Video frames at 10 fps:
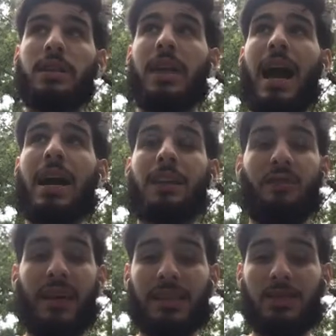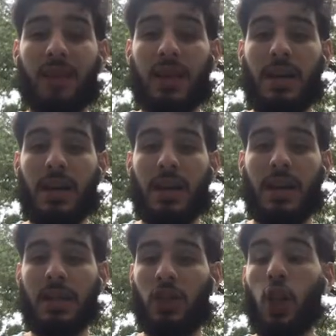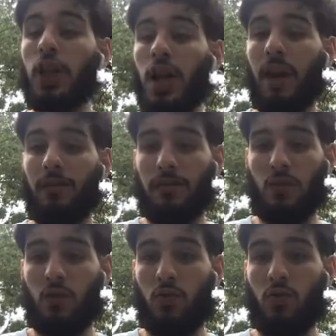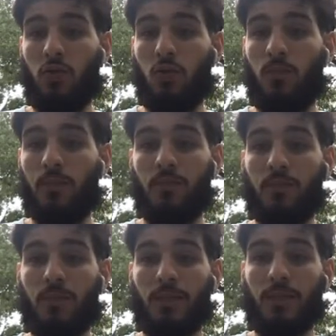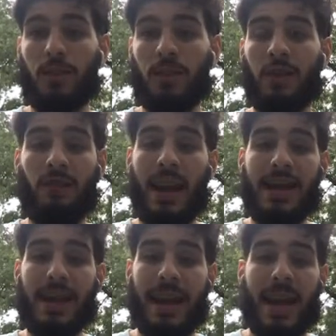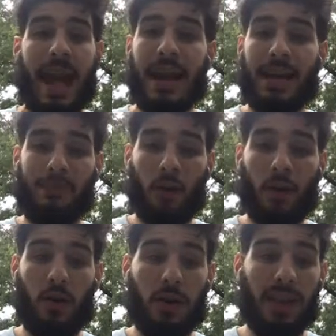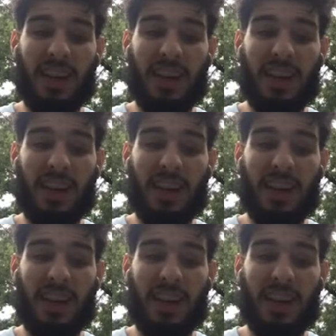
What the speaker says: His guy defensively is good enough to defend any point guard.